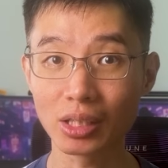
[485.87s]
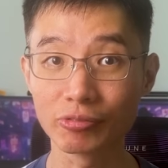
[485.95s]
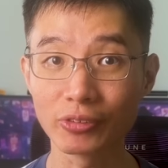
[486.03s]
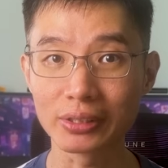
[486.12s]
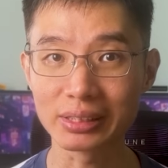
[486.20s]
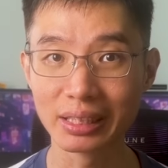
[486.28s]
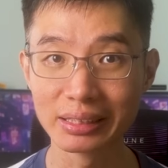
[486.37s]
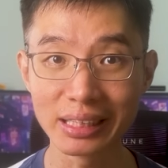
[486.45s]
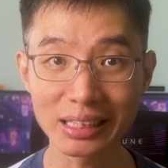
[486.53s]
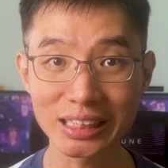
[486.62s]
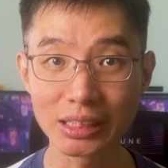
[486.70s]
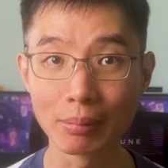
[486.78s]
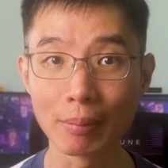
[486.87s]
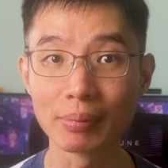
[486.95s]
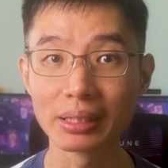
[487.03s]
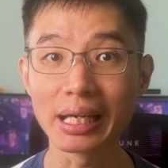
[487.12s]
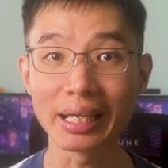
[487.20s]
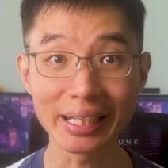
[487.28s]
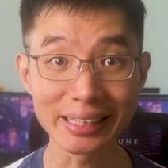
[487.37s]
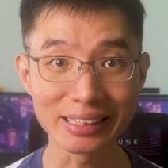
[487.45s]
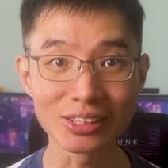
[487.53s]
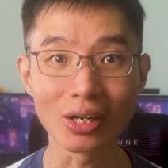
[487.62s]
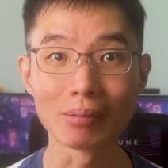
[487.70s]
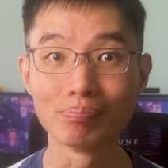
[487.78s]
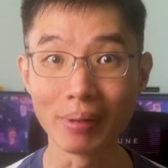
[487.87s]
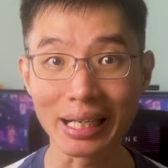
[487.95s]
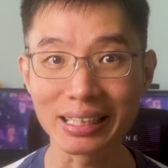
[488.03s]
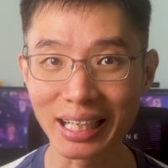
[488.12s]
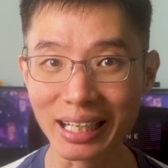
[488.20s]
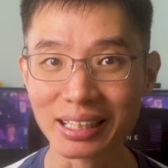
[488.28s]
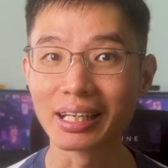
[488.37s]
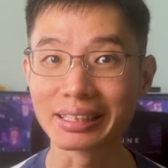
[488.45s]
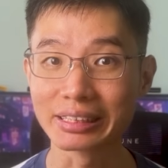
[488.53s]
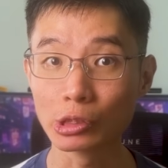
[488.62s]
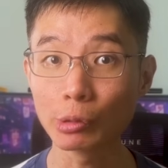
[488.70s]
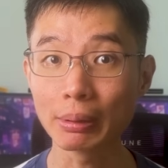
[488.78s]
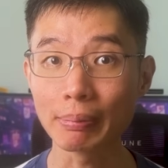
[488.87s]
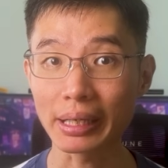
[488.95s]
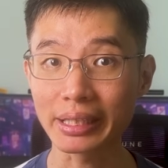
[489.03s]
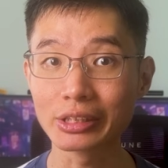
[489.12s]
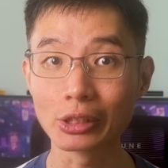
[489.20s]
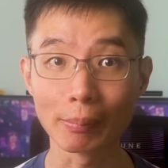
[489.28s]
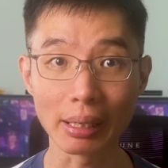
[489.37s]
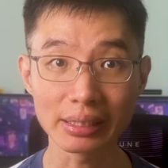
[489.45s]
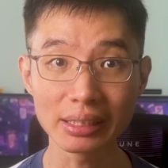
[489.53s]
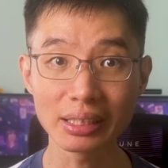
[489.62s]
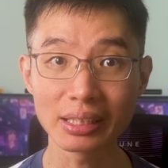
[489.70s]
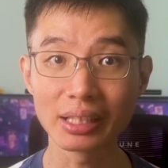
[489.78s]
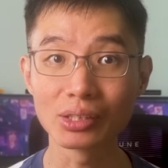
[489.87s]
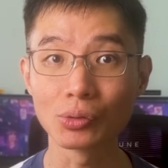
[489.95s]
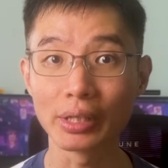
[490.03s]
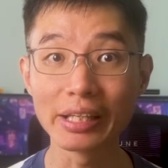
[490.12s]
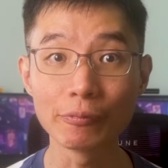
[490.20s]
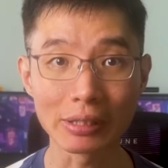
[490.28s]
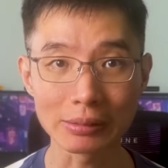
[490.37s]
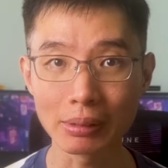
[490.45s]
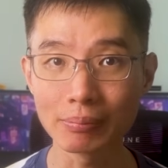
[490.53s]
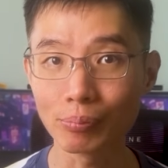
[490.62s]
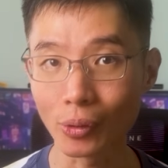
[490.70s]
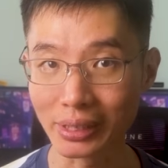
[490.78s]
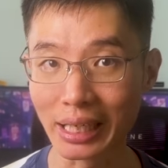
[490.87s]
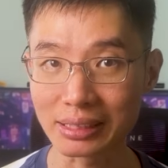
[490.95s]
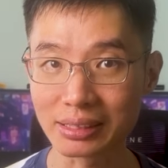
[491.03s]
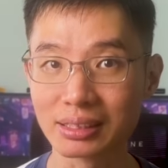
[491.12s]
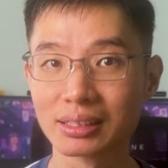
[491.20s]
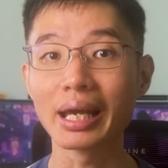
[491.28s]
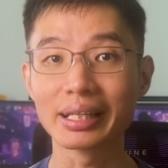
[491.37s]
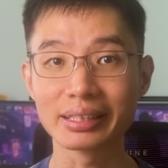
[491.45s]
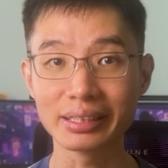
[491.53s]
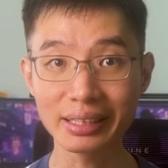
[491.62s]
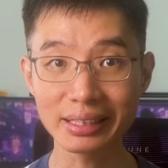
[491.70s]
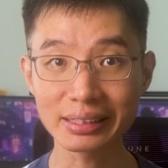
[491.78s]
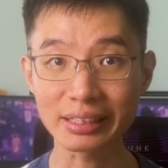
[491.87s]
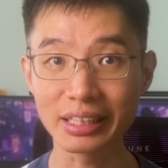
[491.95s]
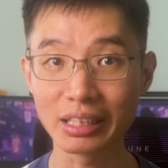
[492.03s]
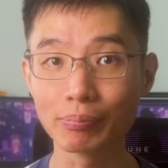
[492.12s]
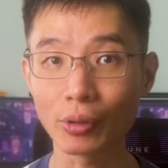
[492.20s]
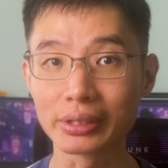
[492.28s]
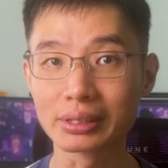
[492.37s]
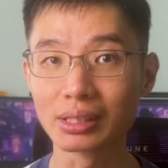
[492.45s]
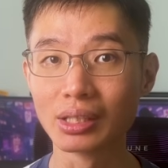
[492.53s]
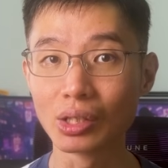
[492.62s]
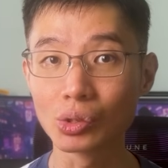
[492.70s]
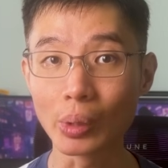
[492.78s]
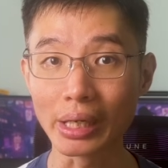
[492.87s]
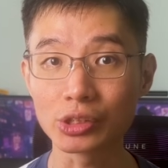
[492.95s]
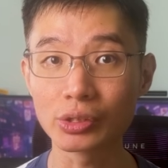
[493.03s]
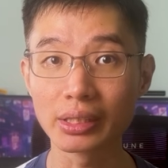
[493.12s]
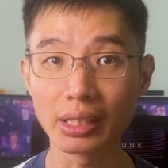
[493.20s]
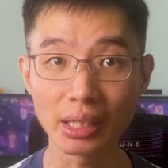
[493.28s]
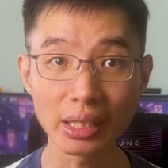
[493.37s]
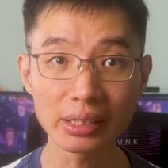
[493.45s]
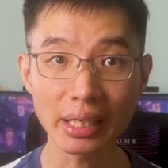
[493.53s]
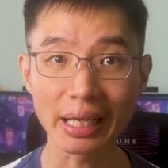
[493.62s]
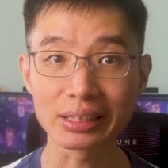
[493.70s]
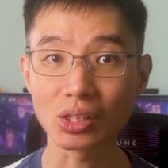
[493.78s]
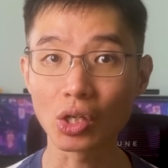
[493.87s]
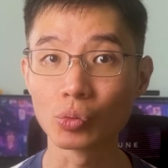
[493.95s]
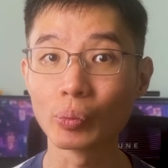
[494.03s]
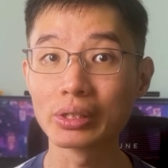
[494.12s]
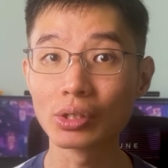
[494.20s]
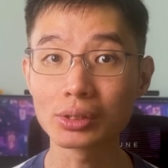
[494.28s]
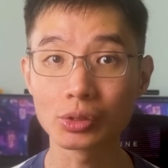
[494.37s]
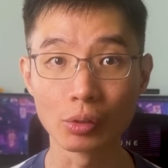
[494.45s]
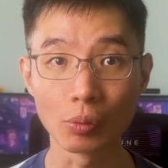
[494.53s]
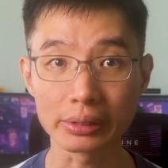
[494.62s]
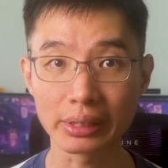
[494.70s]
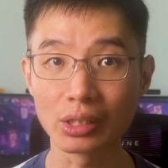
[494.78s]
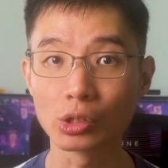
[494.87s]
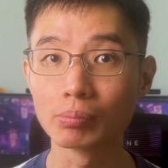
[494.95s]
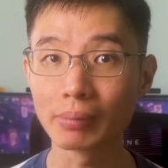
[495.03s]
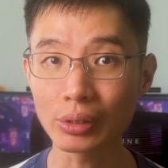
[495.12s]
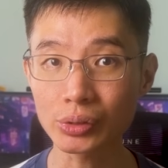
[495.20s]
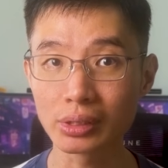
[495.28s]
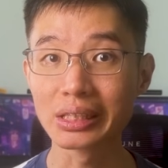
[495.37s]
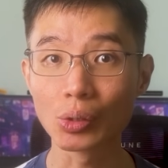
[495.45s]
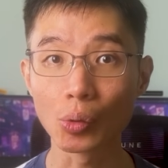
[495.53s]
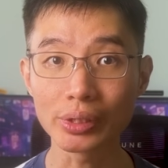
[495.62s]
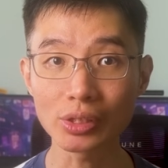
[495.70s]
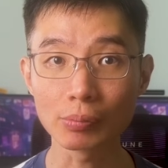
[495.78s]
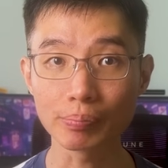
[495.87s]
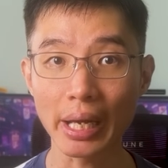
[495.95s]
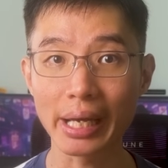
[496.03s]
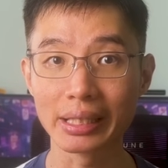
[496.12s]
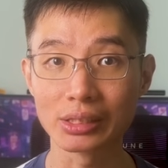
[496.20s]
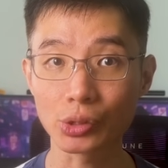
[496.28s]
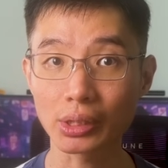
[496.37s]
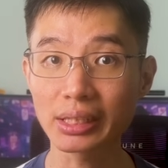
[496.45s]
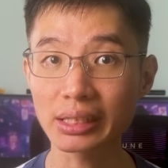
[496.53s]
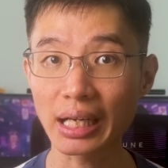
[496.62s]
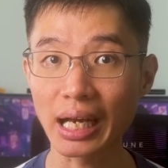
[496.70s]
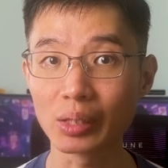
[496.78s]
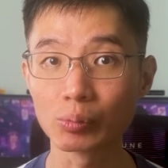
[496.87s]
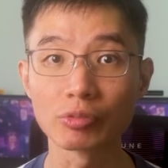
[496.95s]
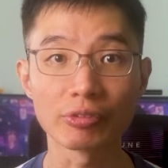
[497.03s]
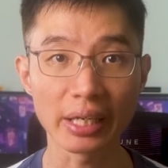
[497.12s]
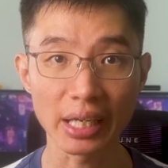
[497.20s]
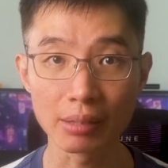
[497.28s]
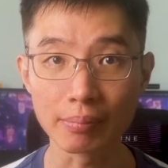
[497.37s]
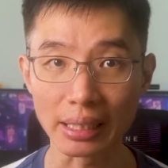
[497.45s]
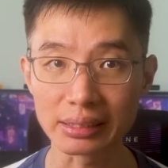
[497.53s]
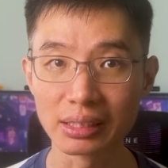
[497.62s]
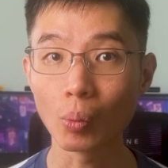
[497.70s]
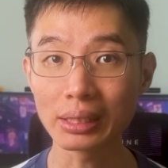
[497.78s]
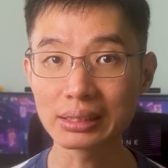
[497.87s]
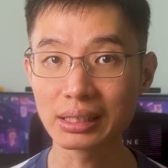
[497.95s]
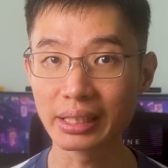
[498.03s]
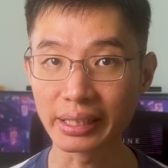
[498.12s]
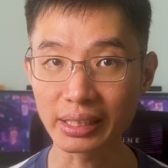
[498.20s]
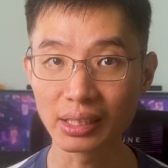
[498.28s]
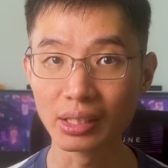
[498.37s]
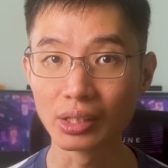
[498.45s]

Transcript: of course, just remember that it is not a bank lah, as you'll be parking your money into investment products. And here's the key point. To actually earn and convert those rewards into miles, you will need to pair the Chocolate card with Amex. Once linked,